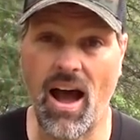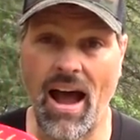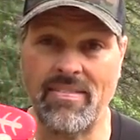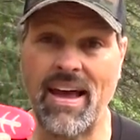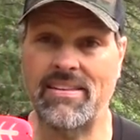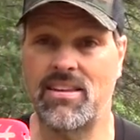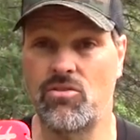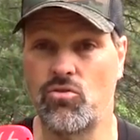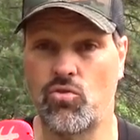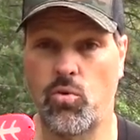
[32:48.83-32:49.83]
I like to
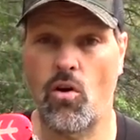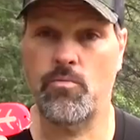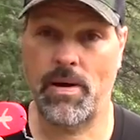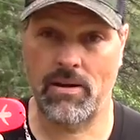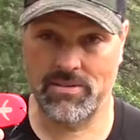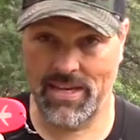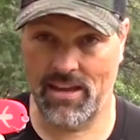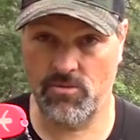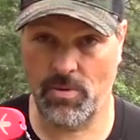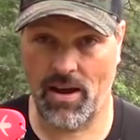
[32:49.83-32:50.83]
use 12-pound
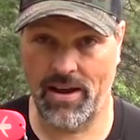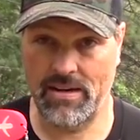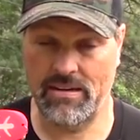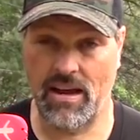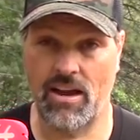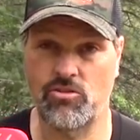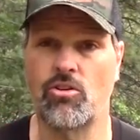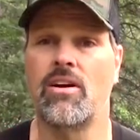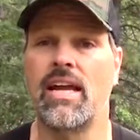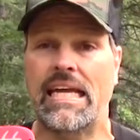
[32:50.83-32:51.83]
test behind a
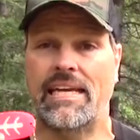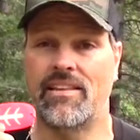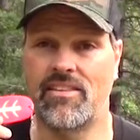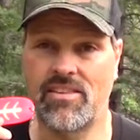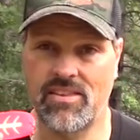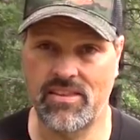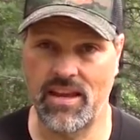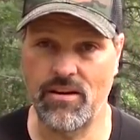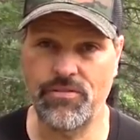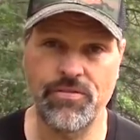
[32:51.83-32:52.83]
dodger. It's
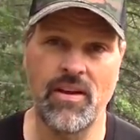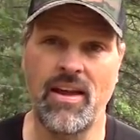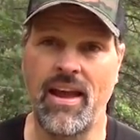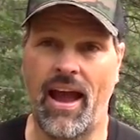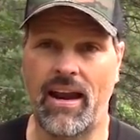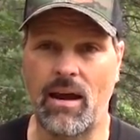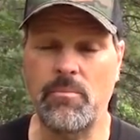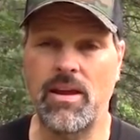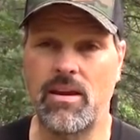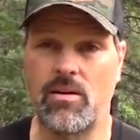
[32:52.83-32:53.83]
stiff, and
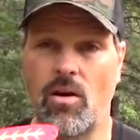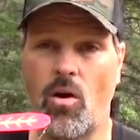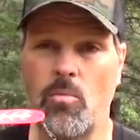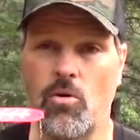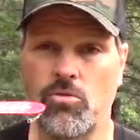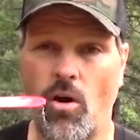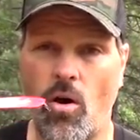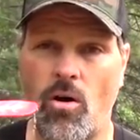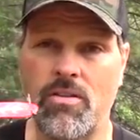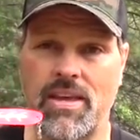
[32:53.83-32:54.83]
I'm getting almost
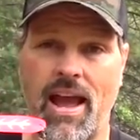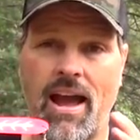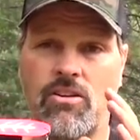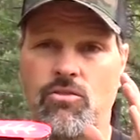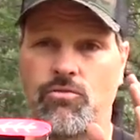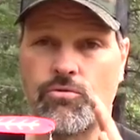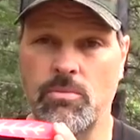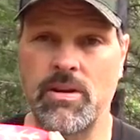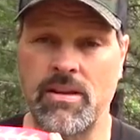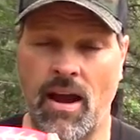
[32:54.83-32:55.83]
all the action
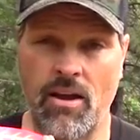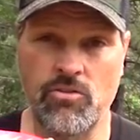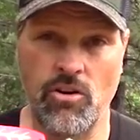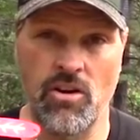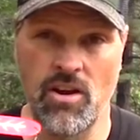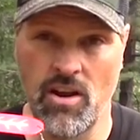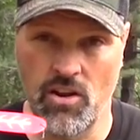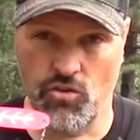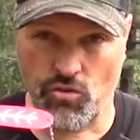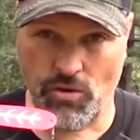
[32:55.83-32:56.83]
from the dodger
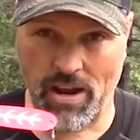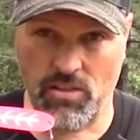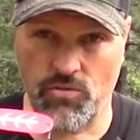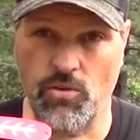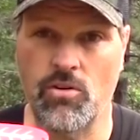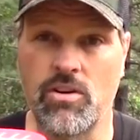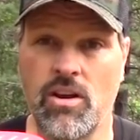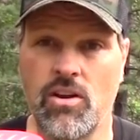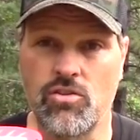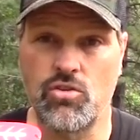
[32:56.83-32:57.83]
transferred
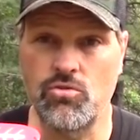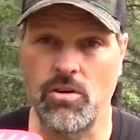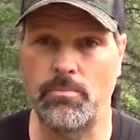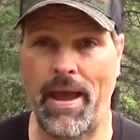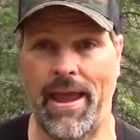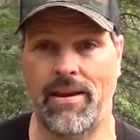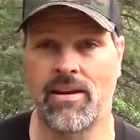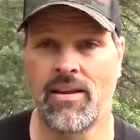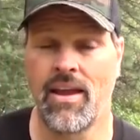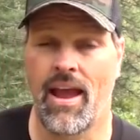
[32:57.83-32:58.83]
to the bait.
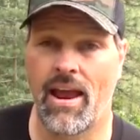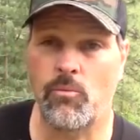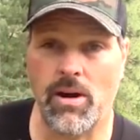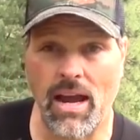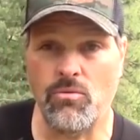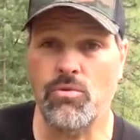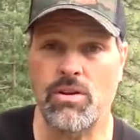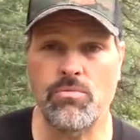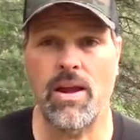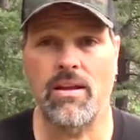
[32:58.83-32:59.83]
And when I
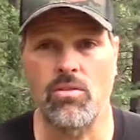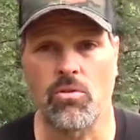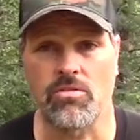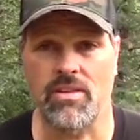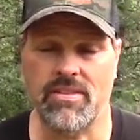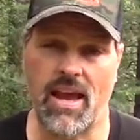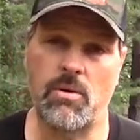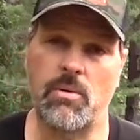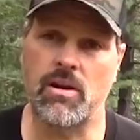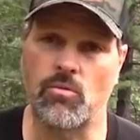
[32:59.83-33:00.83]
re-rig lures, let's say
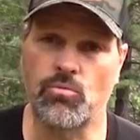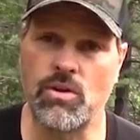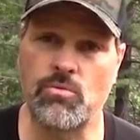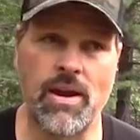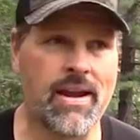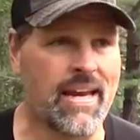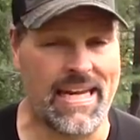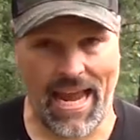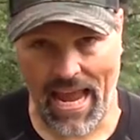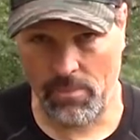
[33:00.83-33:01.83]
going to re-rig an
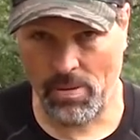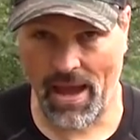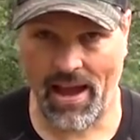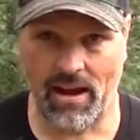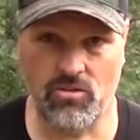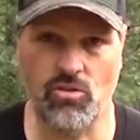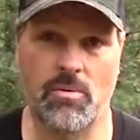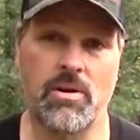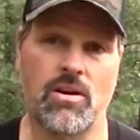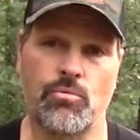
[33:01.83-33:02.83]
Apex or
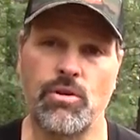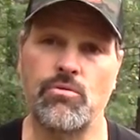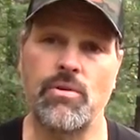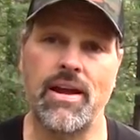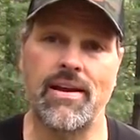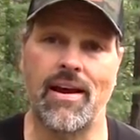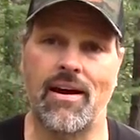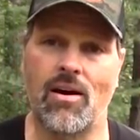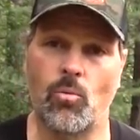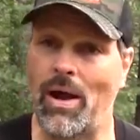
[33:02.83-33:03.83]
I'm going to re-rig
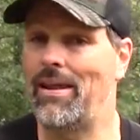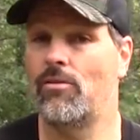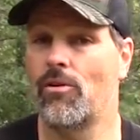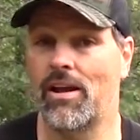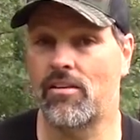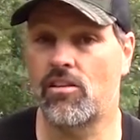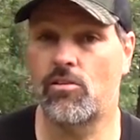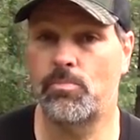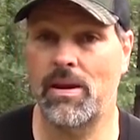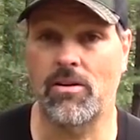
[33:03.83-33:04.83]
a wedding ring
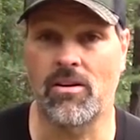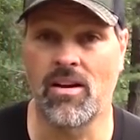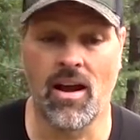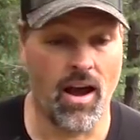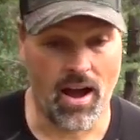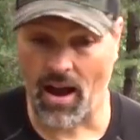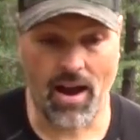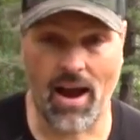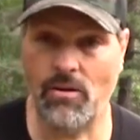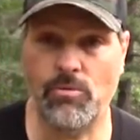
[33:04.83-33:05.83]
spinner,
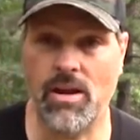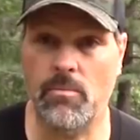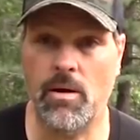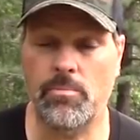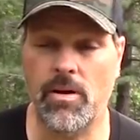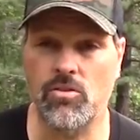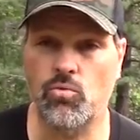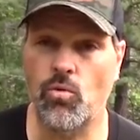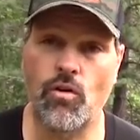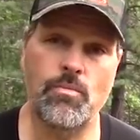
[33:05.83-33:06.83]
I rig them up on
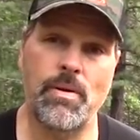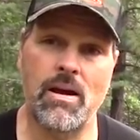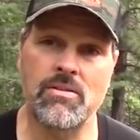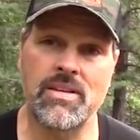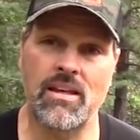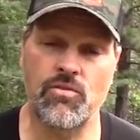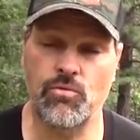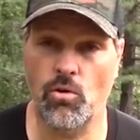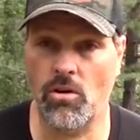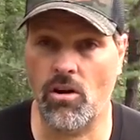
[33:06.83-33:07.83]
12-pound test
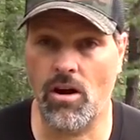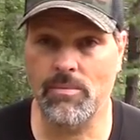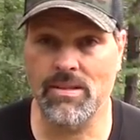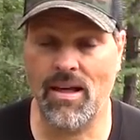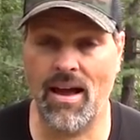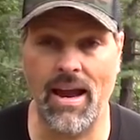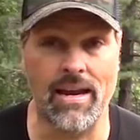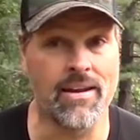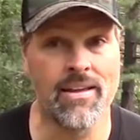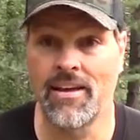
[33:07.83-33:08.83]
fluorocarbon line.